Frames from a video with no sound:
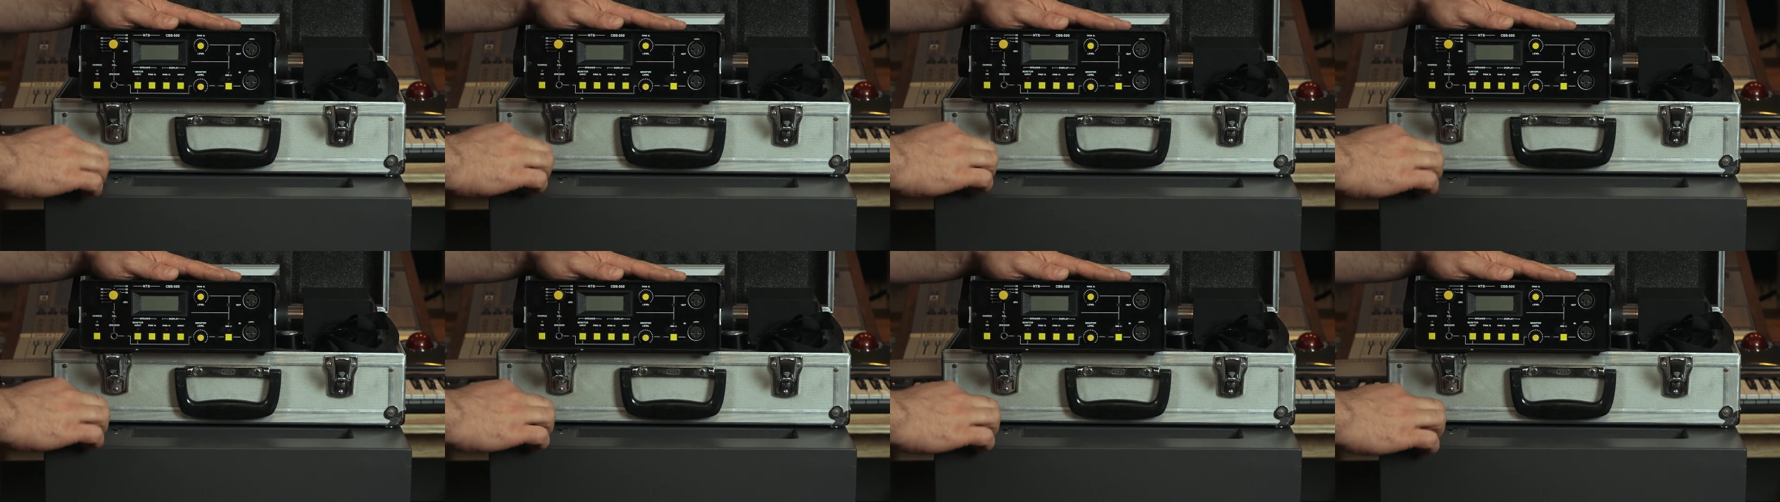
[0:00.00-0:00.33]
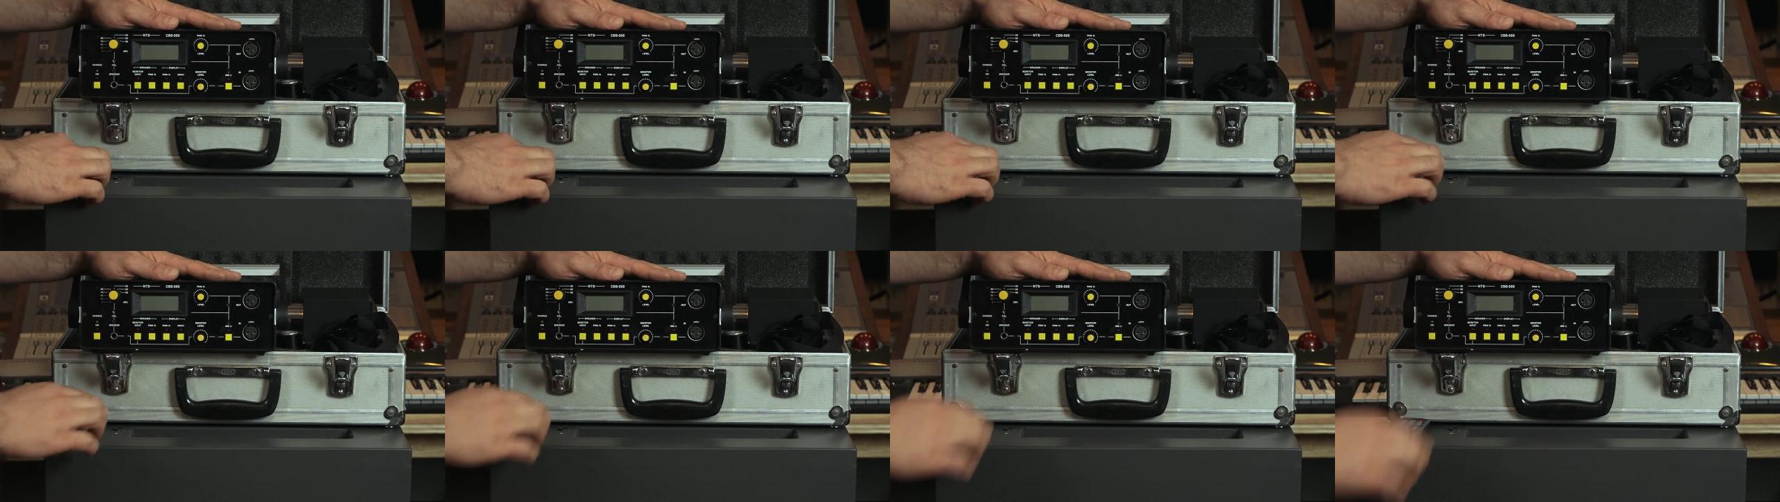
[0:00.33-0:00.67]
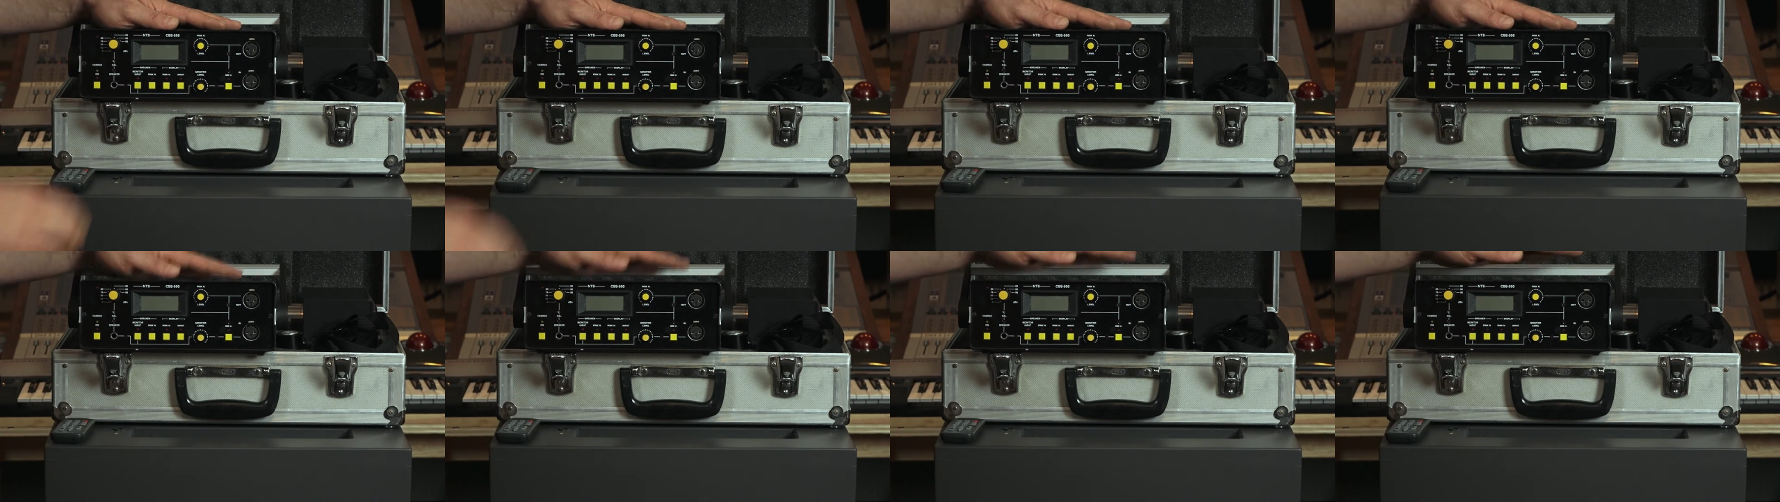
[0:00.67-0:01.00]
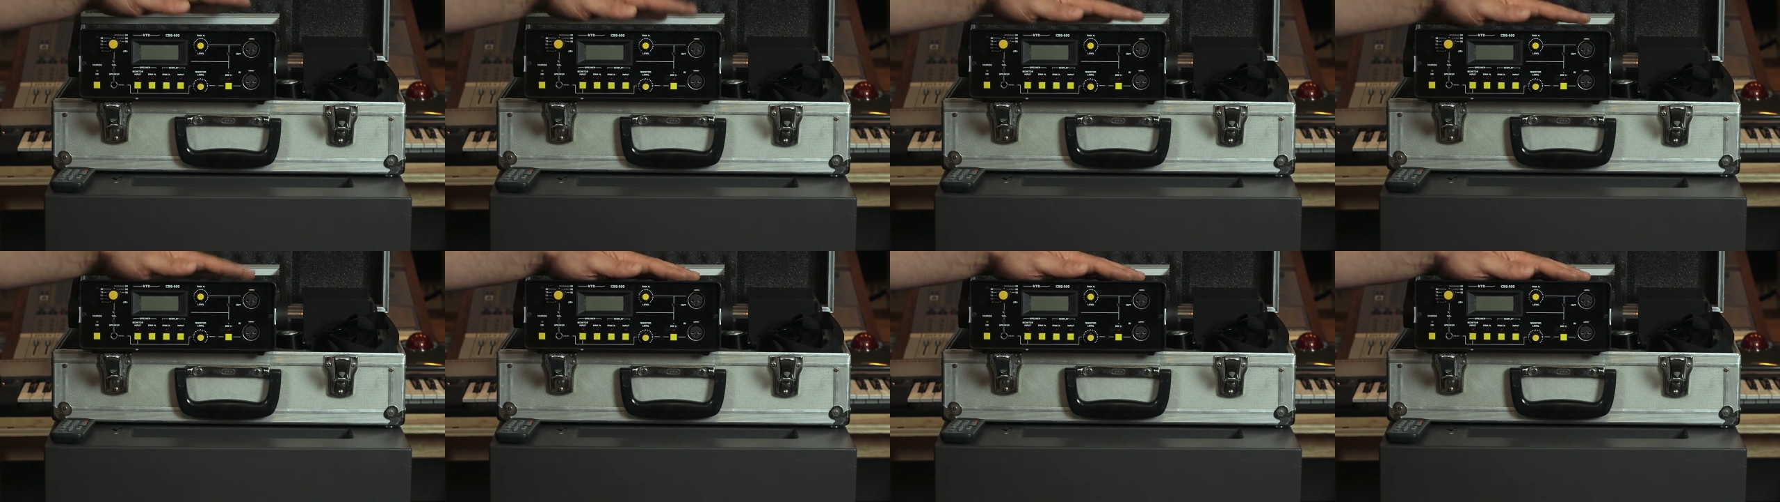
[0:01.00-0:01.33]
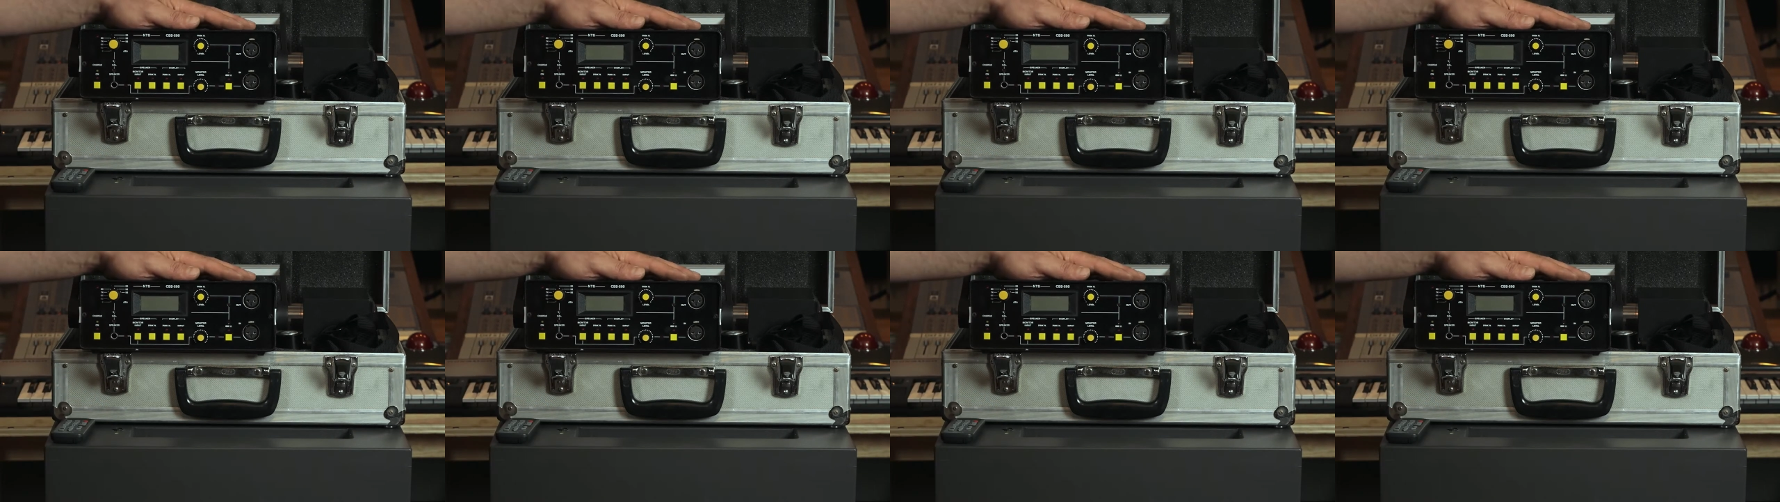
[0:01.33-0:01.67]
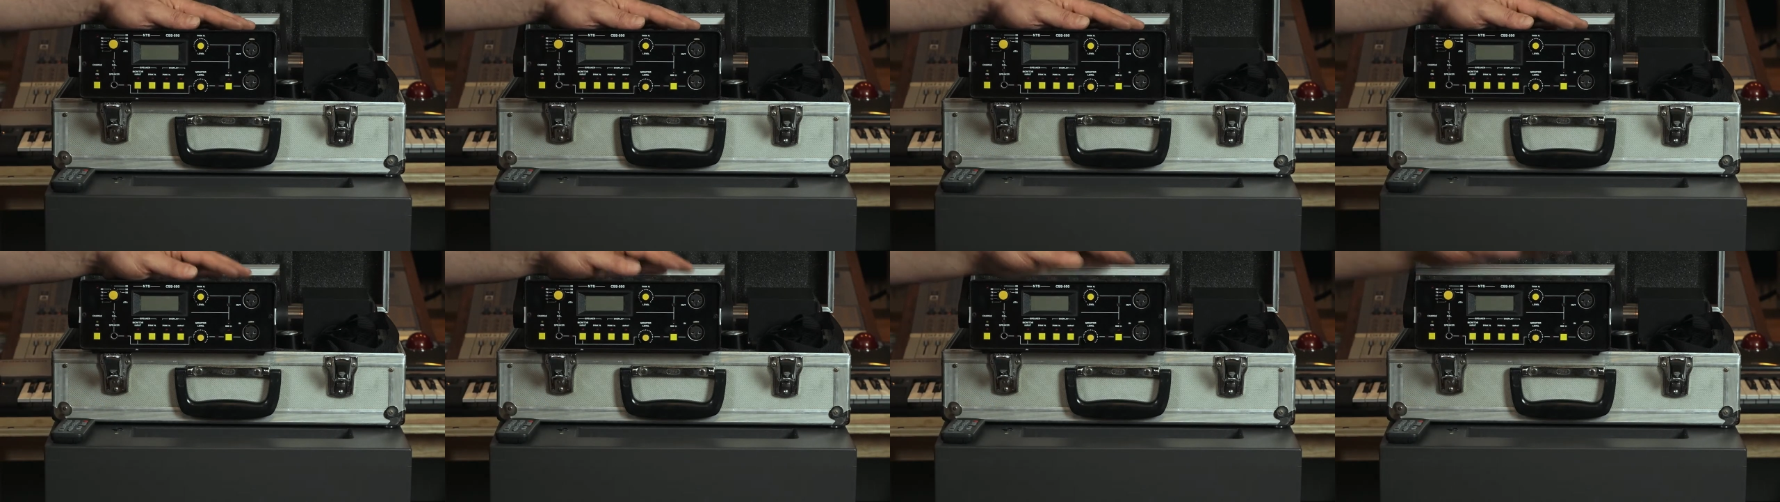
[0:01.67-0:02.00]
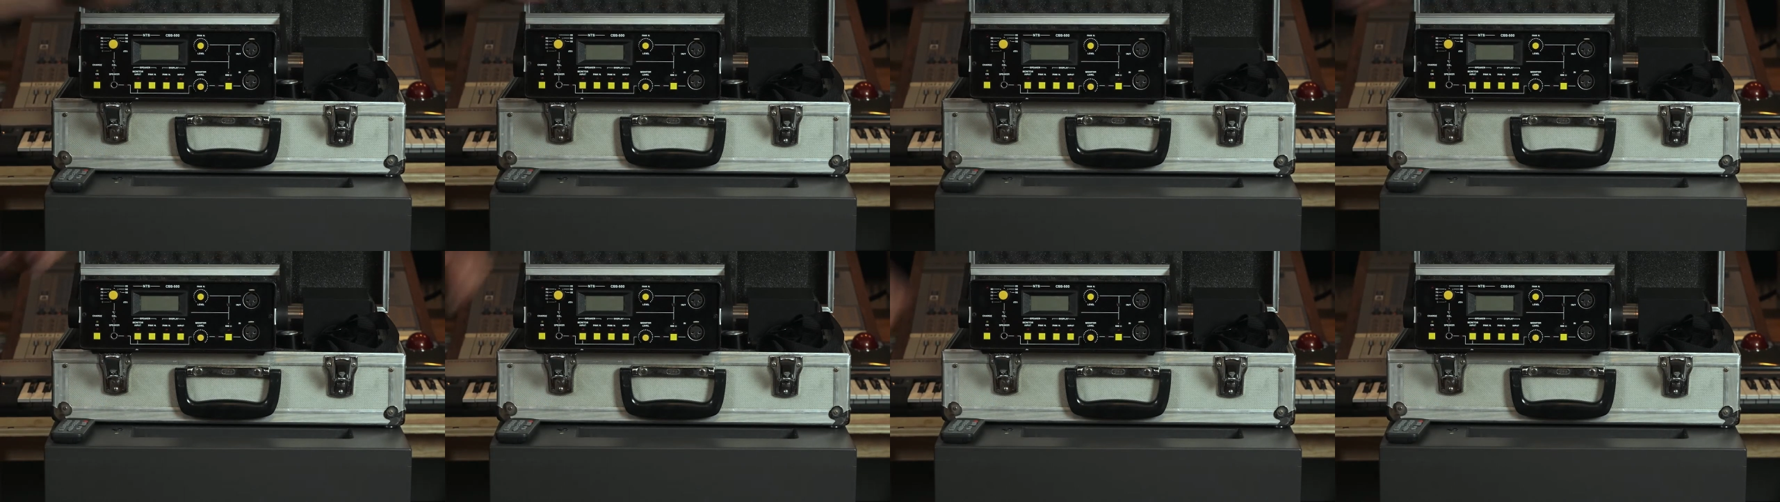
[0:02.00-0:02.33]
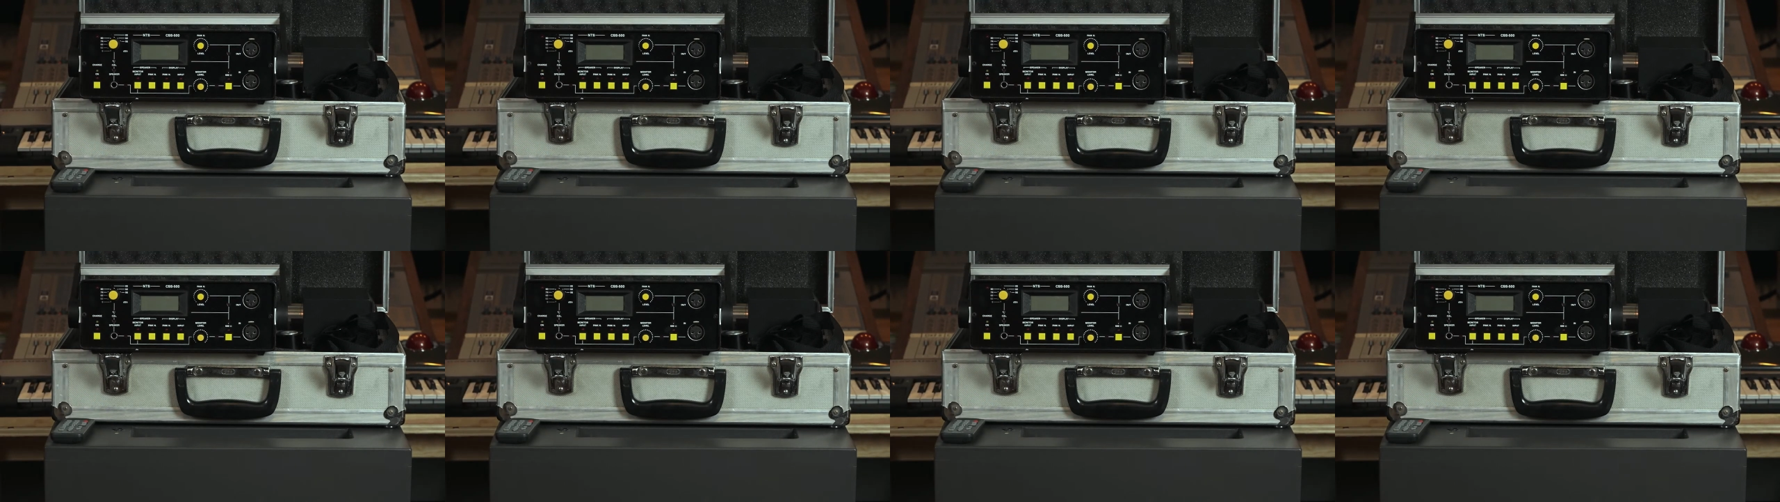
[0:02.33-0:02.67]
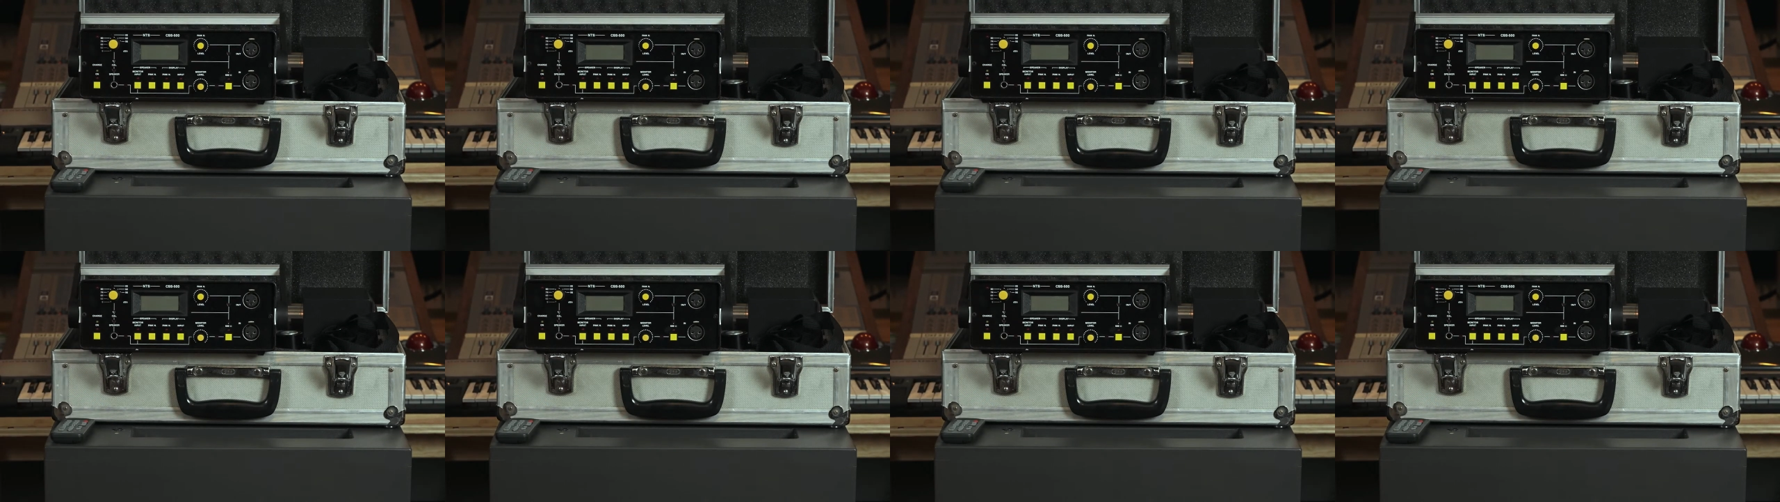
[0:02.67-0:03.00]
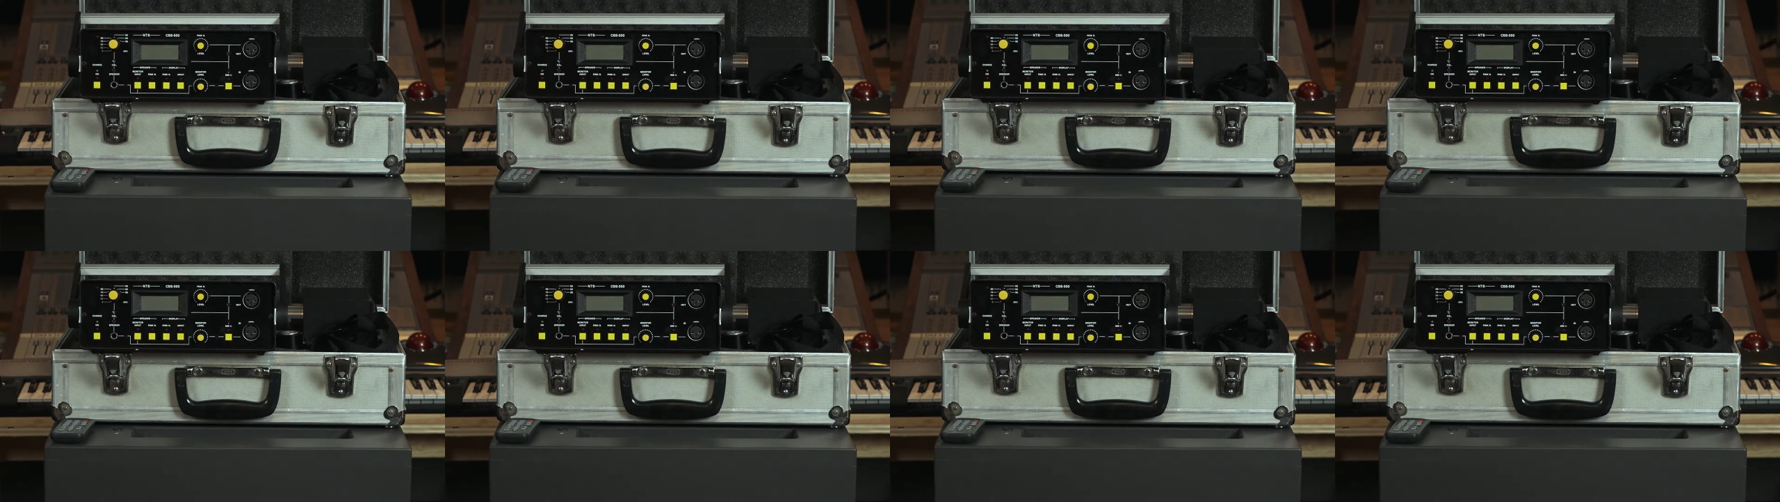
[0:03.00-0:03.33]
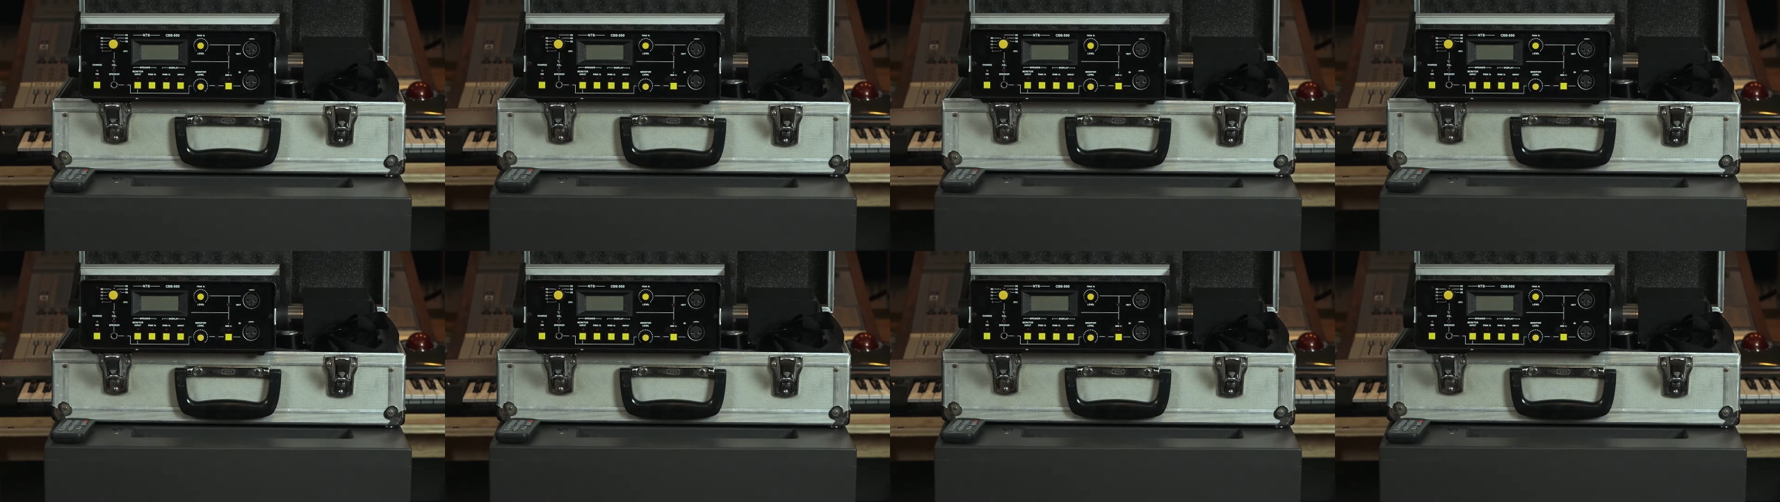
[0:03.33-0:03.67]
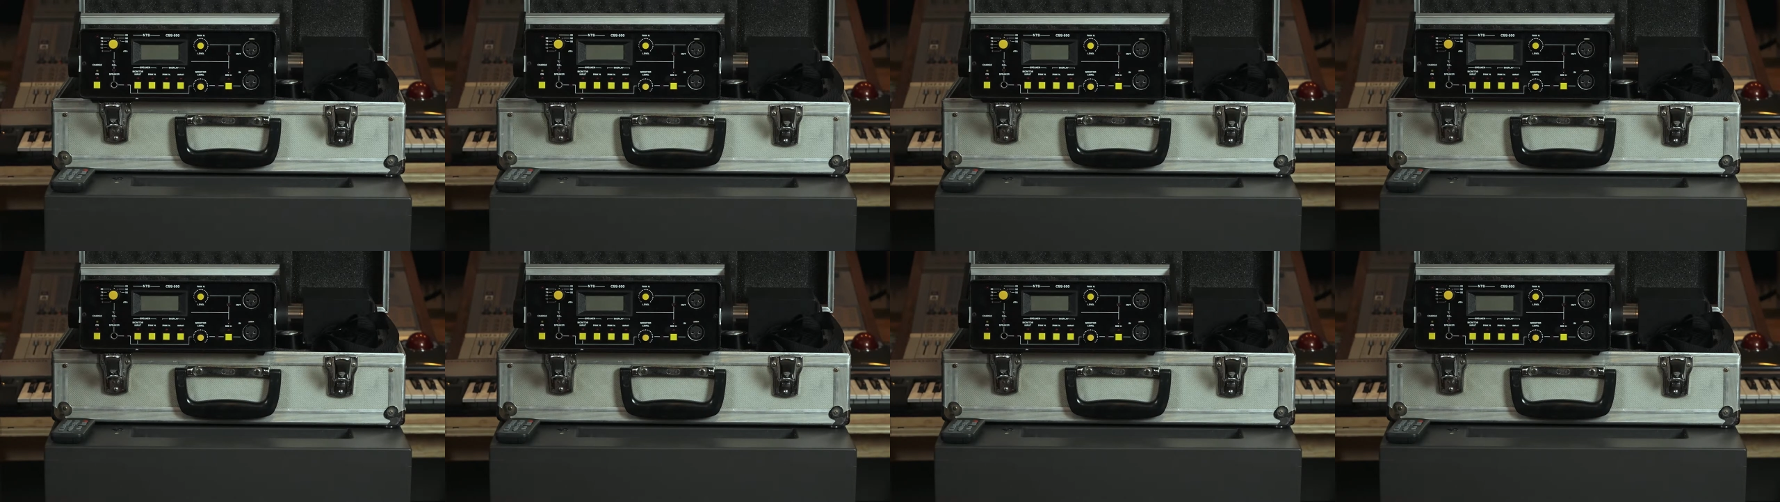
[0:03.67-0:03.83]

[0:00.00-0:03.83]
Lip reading: (no speaker visible)